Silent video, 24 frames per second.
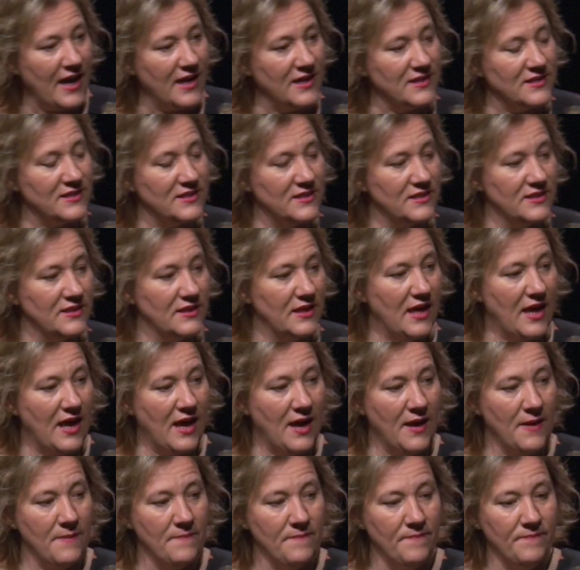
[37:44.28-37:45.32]
at
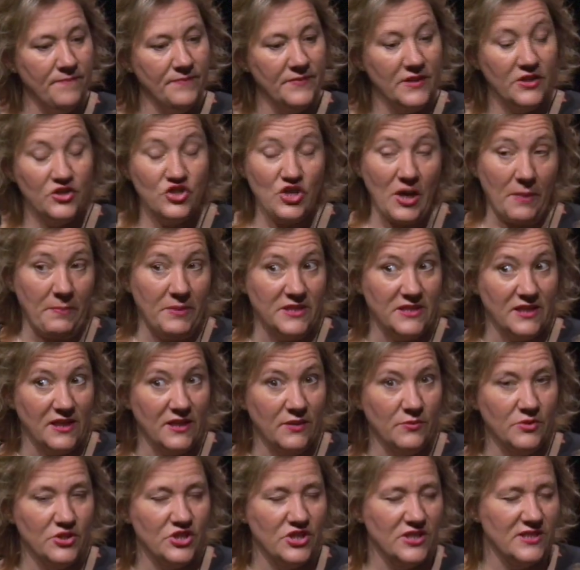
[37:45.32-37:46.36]

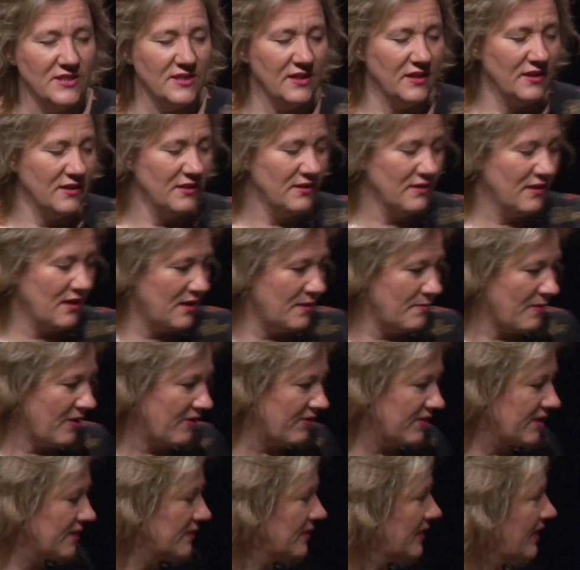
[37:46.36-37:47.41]
Jeopardy, which is an
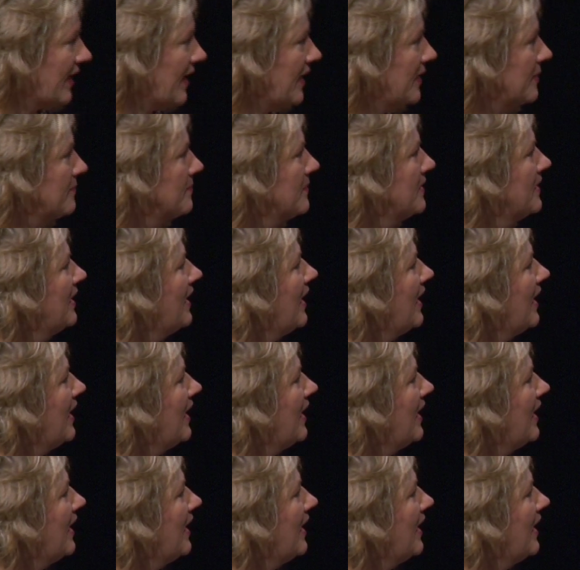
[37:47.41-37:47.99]
American game,